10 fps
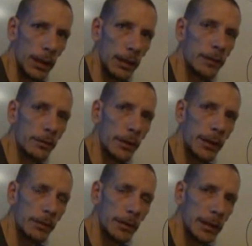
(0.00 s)
It is
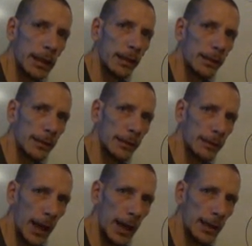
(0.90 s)
really ridiculous and
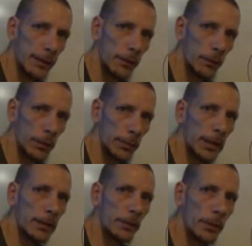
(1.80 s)
sad when you
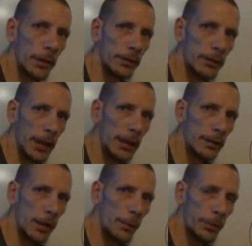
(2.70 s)
begin to understand
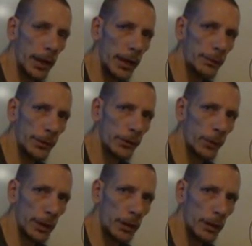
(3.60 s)
and comprehend what's
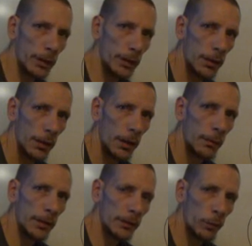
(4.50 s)
going on.
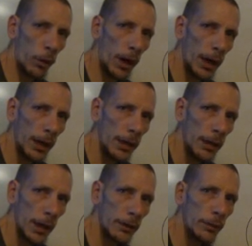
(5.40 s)
Because why
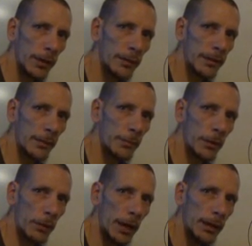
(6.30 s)
and who gives them
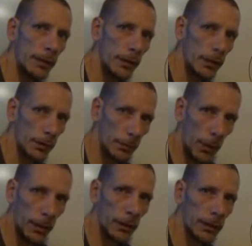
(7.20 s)
the right, the
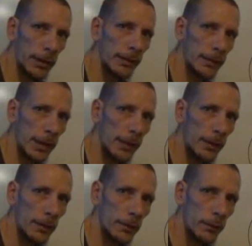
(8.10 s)
monarchy,
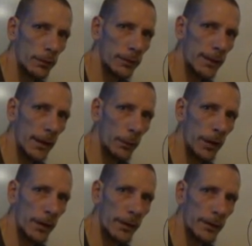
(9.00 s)
to say that
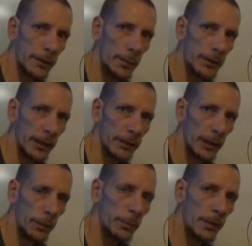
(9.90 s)
we are their subjects
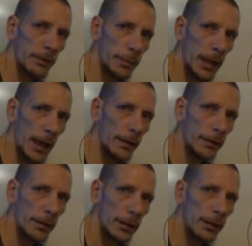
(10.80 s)
and we must be
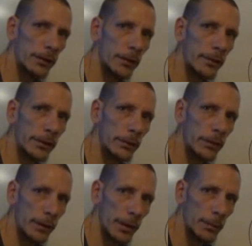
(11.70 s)
held in
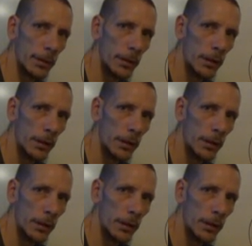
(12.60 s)
servitude to them?